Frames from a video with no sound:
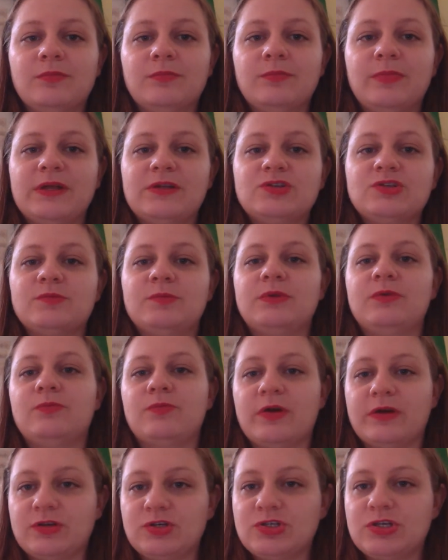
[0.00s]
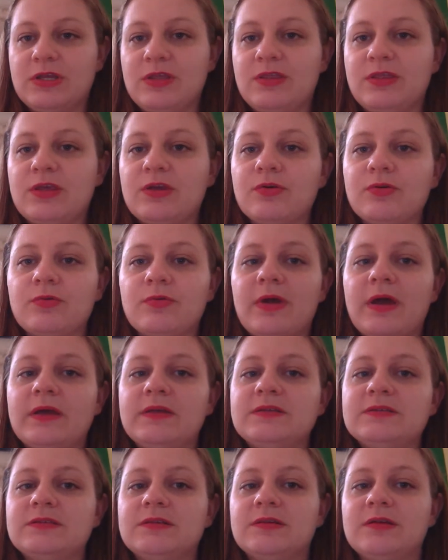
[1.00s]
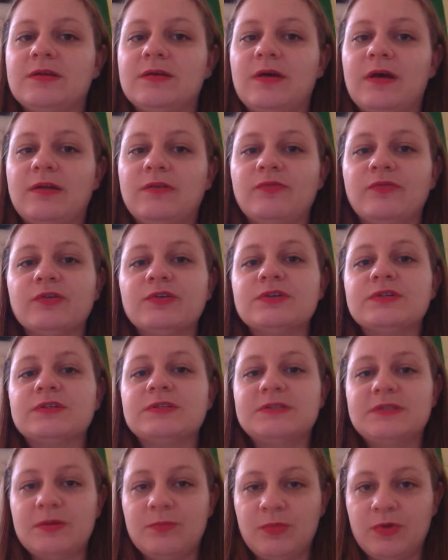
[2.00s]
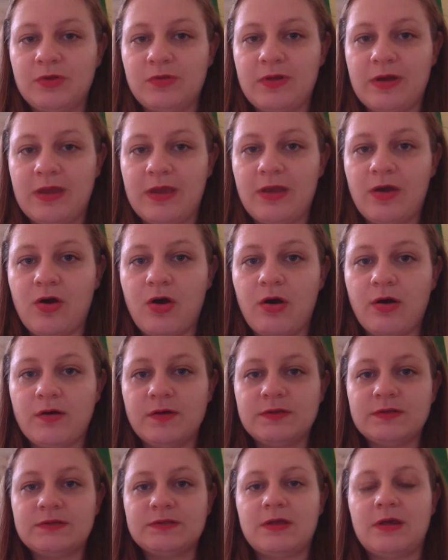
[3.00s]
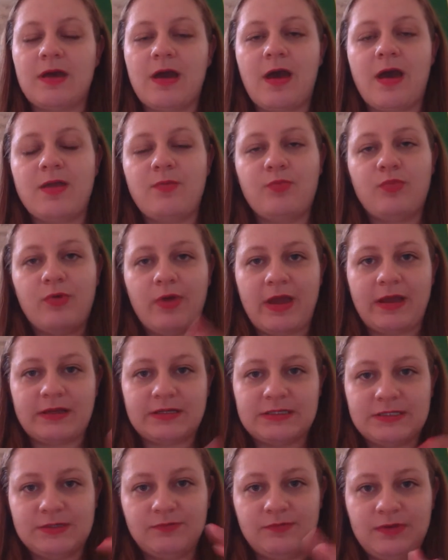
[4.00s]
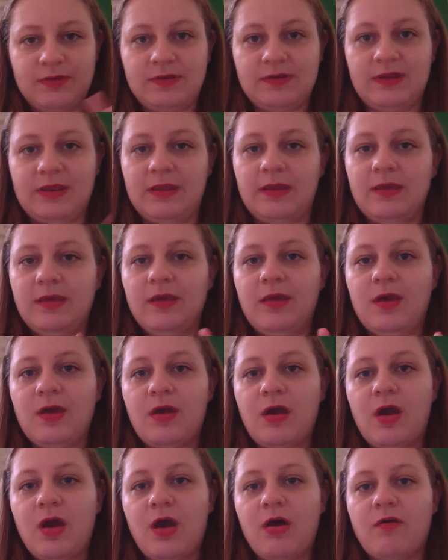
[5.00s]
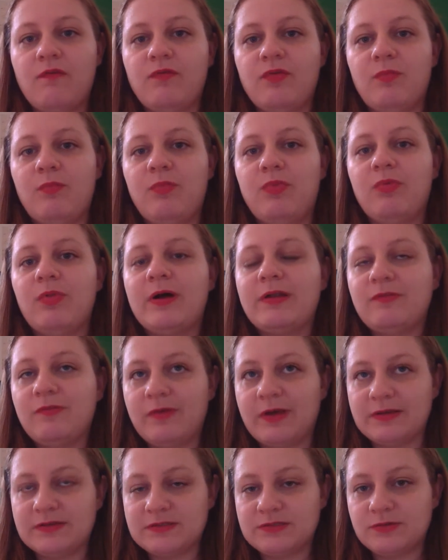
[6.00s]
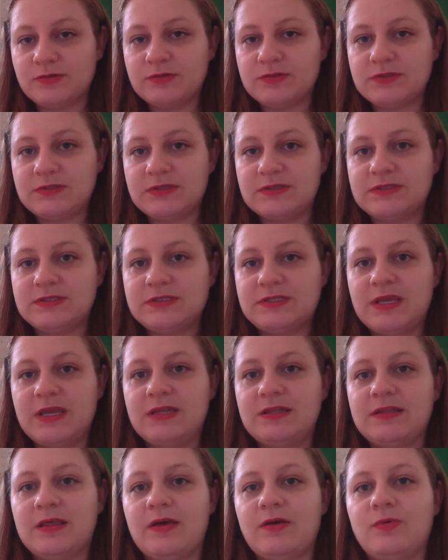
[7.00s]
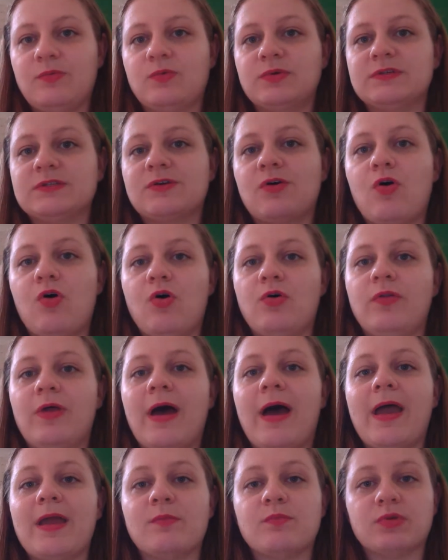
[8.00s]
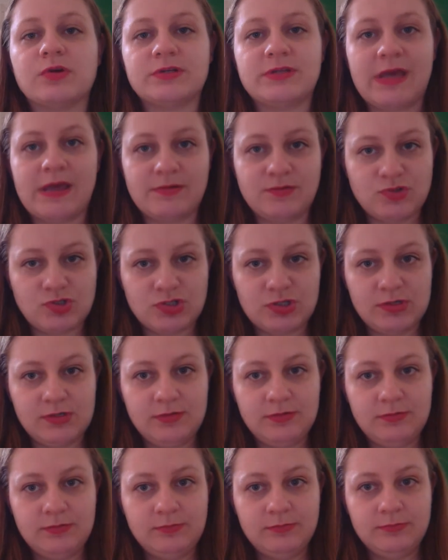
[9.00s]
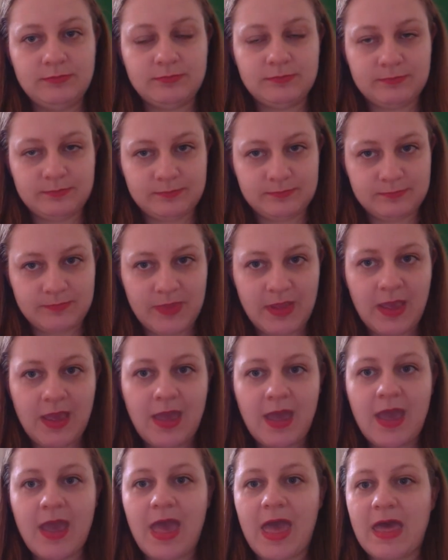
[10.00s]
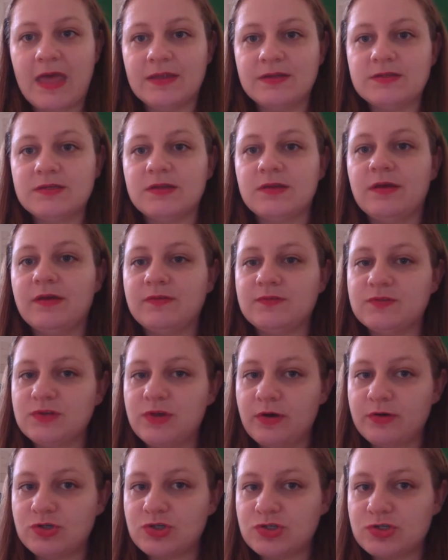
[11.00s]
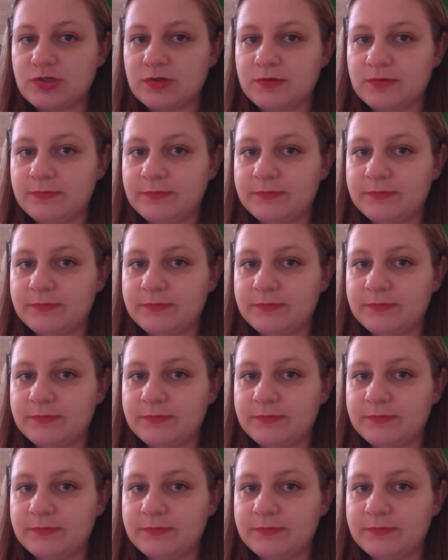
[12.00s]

Benjamin Rush, he theorized adverse stimuli cause hyperactivity of the blood vessels, a state that was called hypertension and exhaustion.